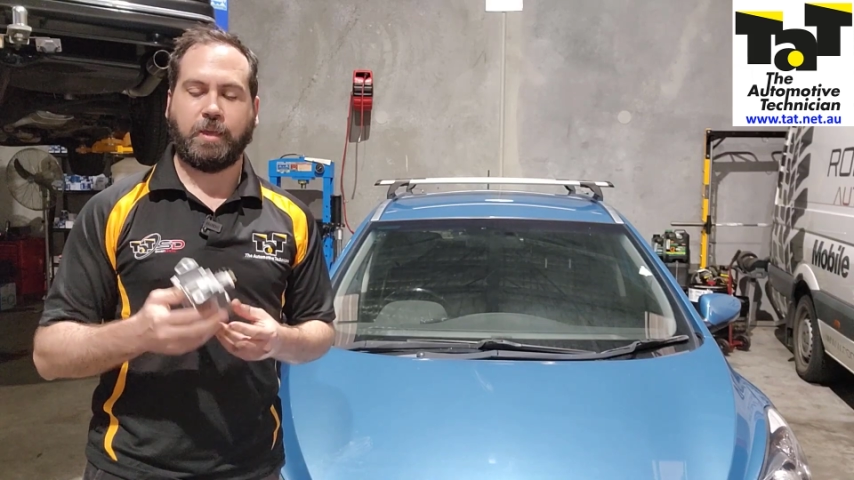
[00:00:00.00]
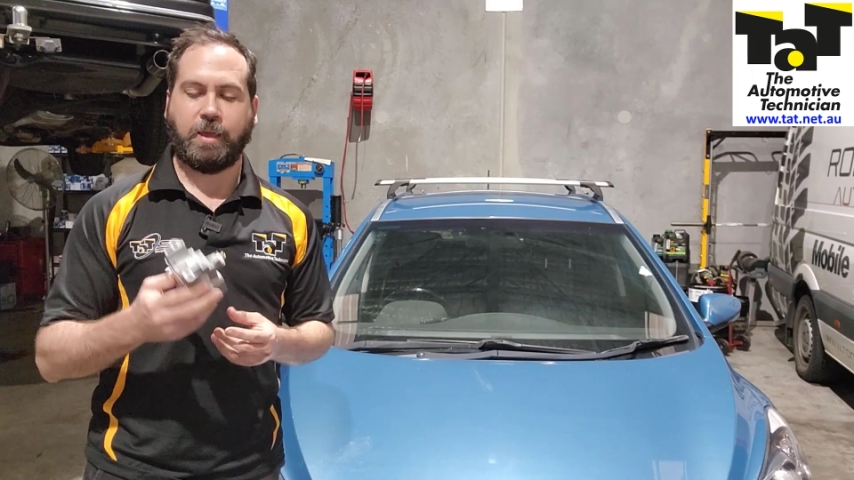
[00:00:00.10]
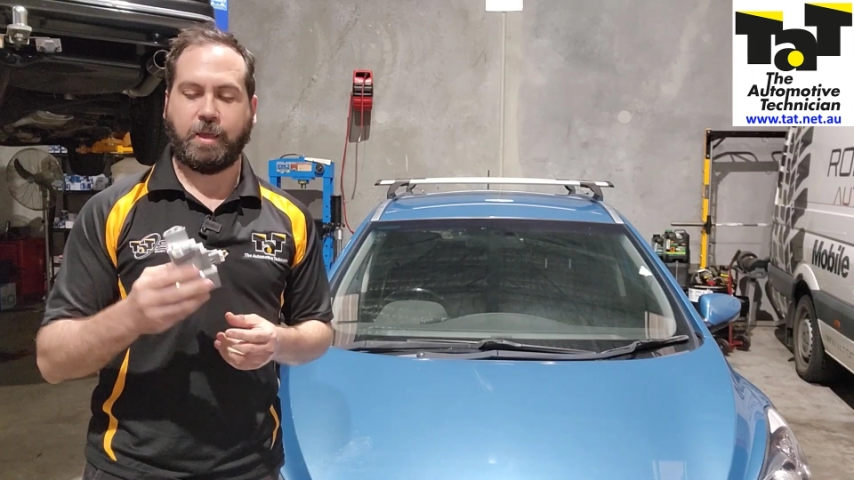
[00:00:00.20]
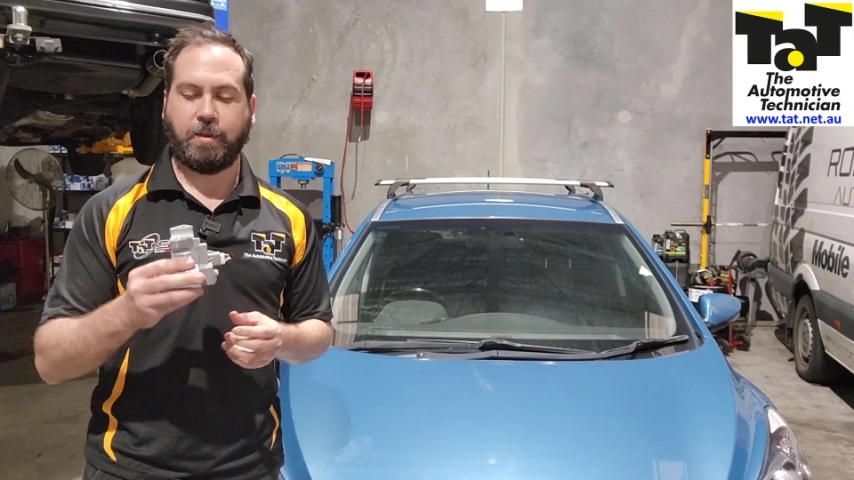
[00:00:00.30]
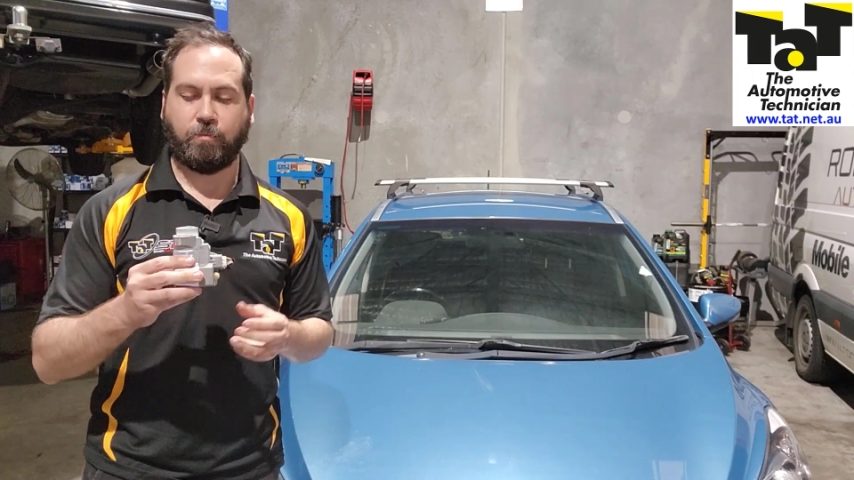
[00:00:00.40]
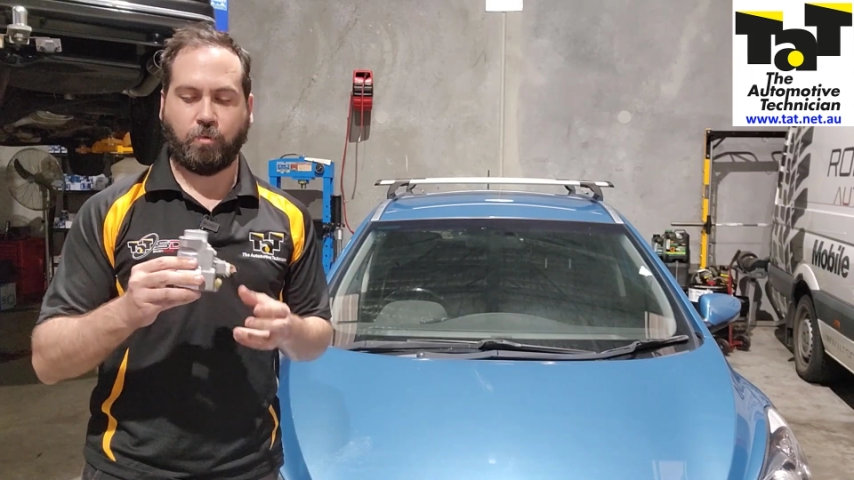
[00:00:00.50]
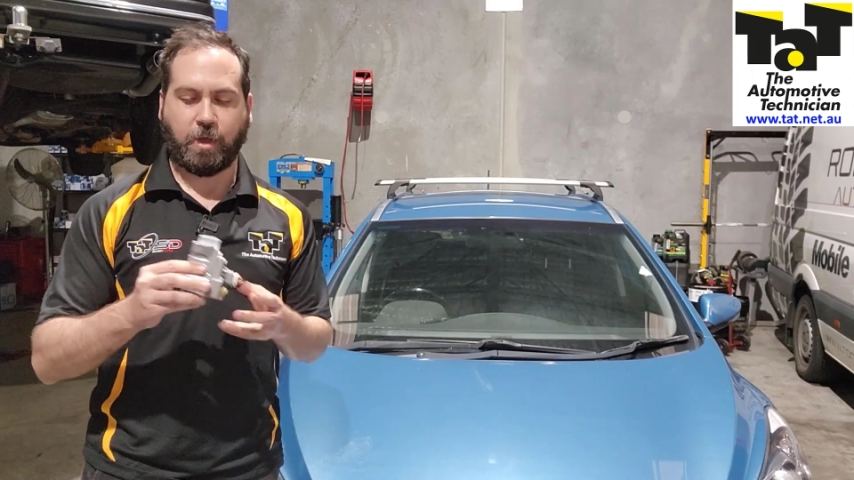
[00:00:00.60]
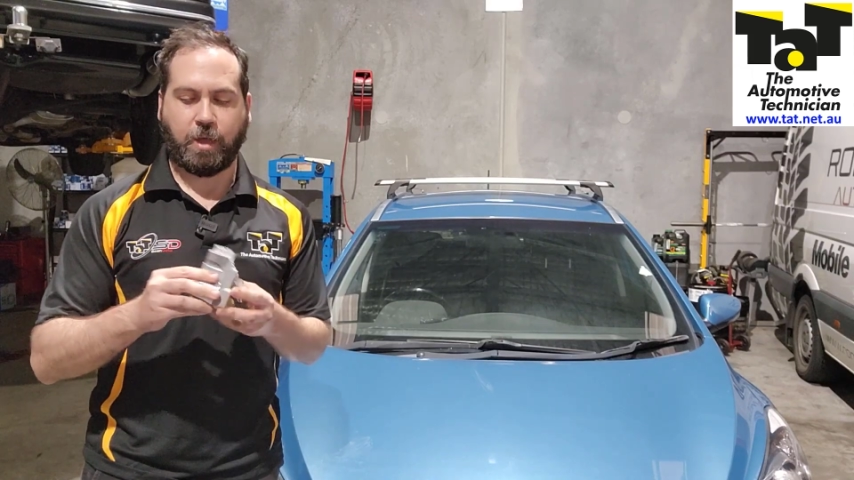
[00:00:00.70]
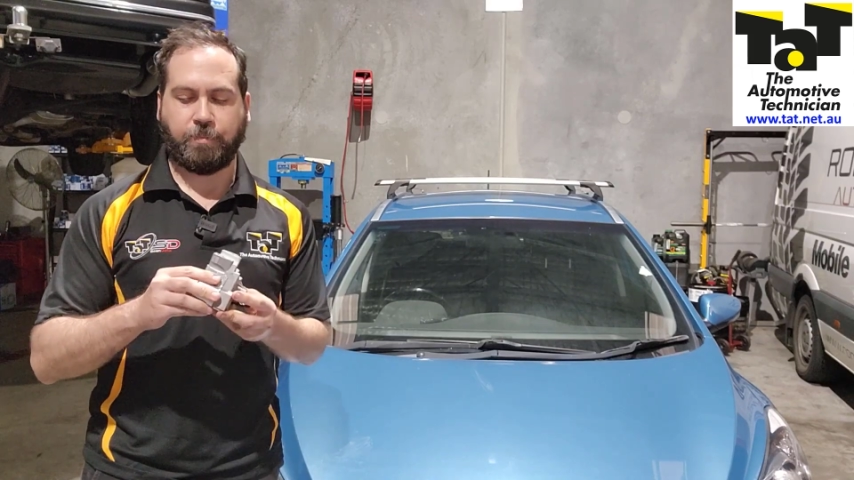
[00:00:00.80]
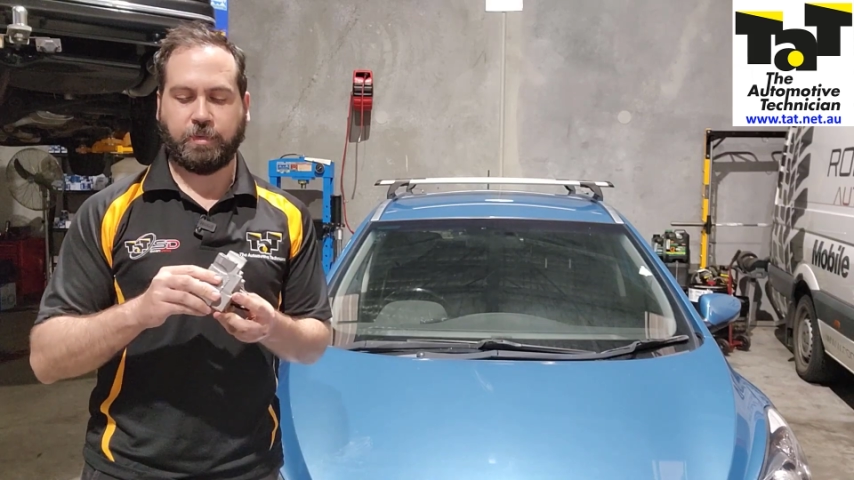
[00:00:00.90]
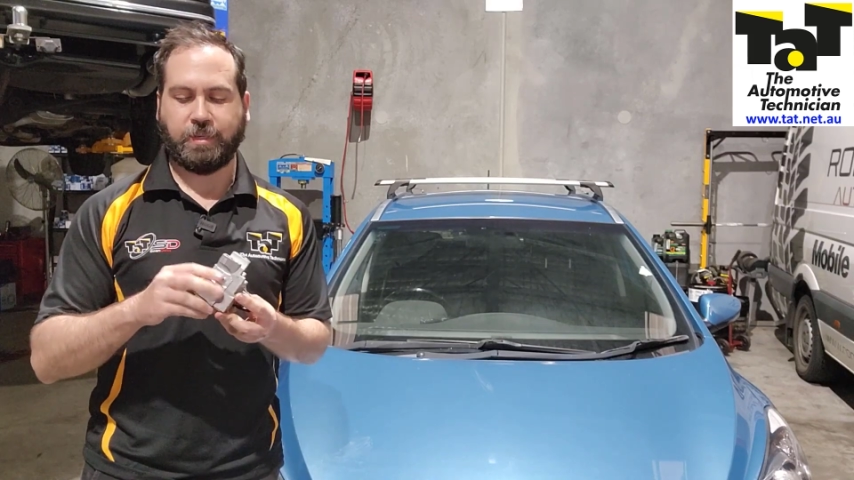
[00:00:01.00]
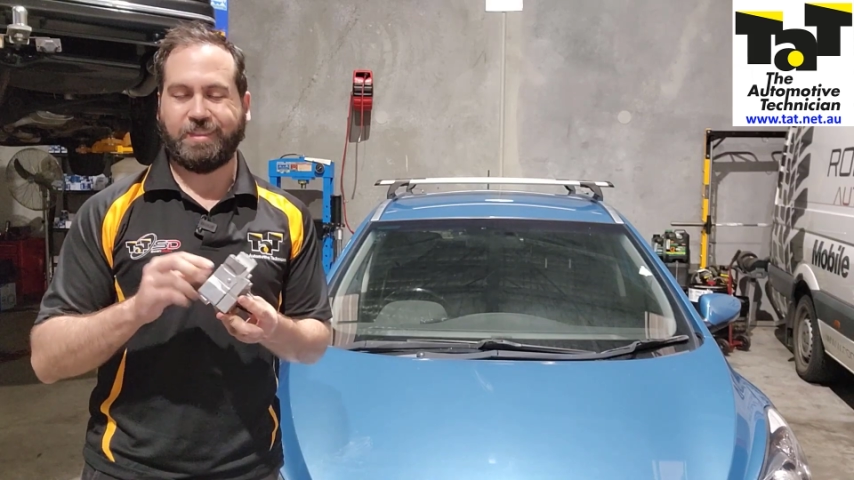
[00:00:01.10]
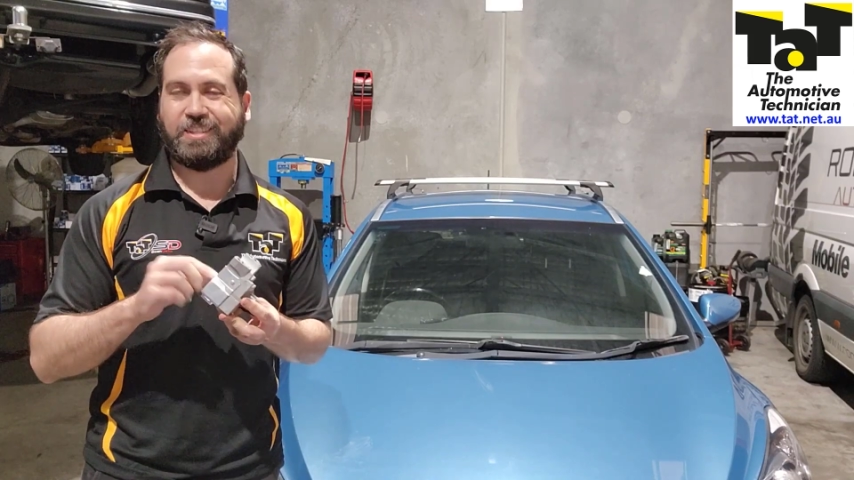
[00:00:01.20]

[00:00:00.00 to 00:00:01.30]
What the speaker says: And what happened in